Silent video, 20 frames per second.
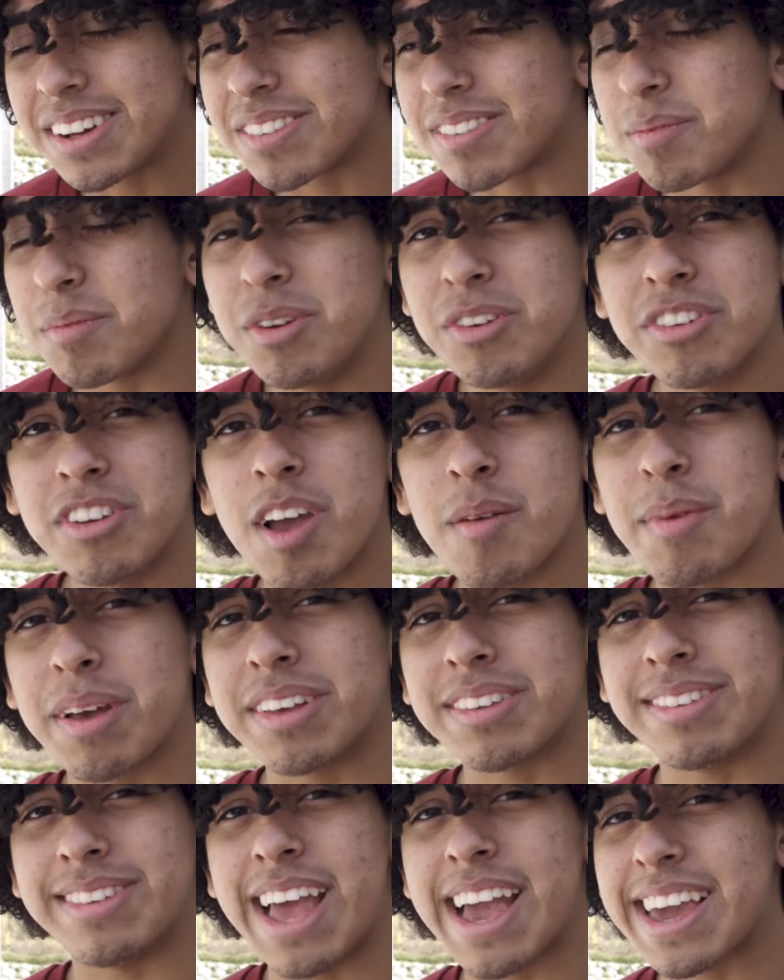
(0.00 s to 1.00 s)
So usually I'm
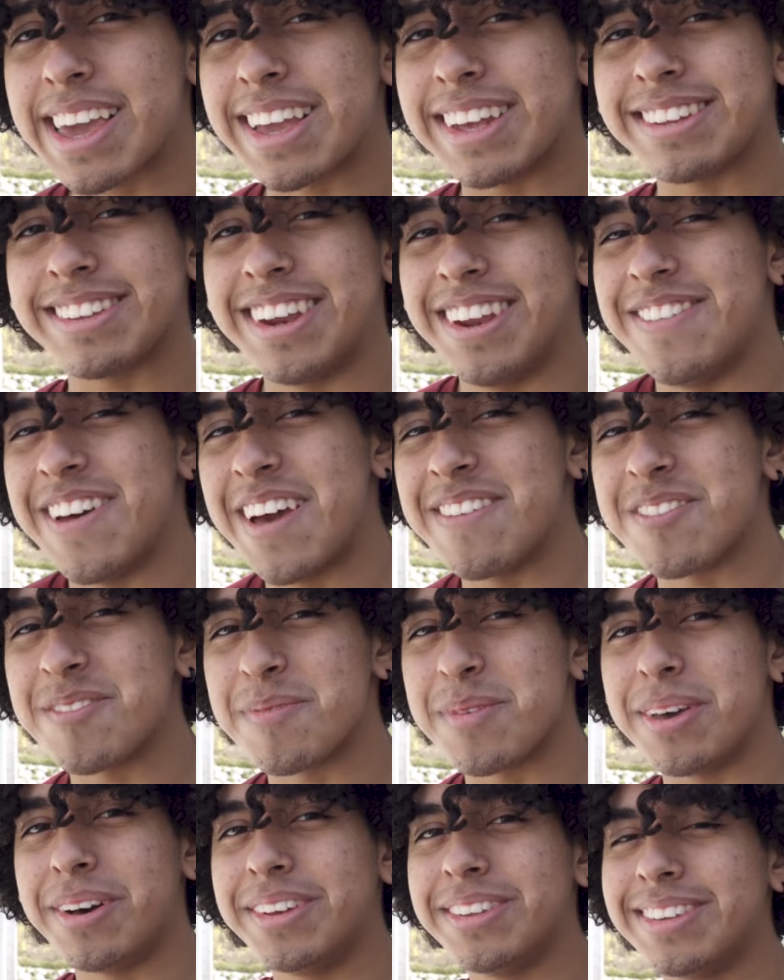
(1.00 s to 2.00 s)
like snacking instead of
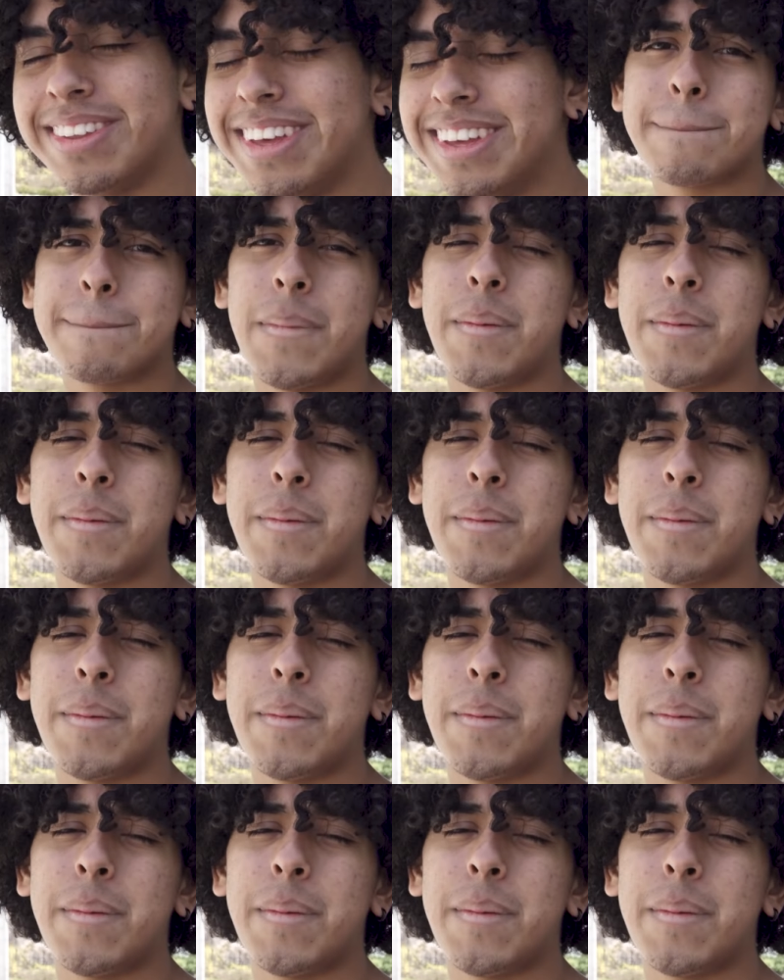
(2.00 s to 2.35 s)
having meals.